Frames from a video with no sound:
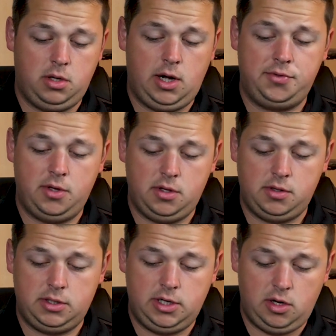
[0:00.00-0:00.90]
on the
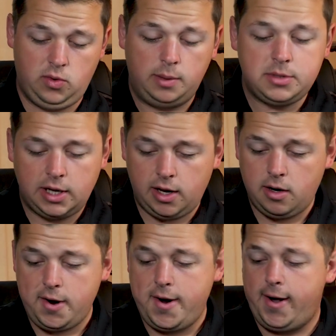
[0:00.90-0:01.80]
DD website.
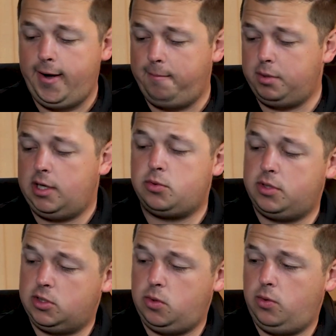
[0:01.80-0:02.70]
But that's what
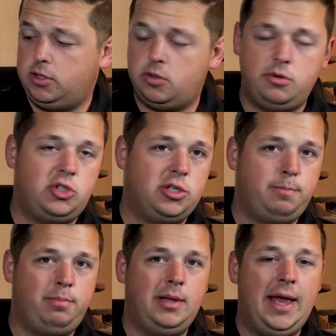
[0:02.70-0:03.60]
this one was. So it was
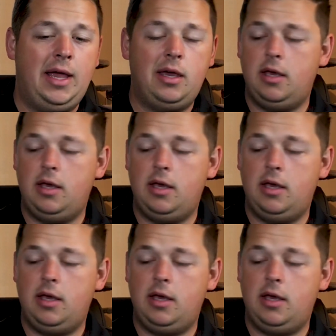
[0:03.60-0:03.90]
just blank.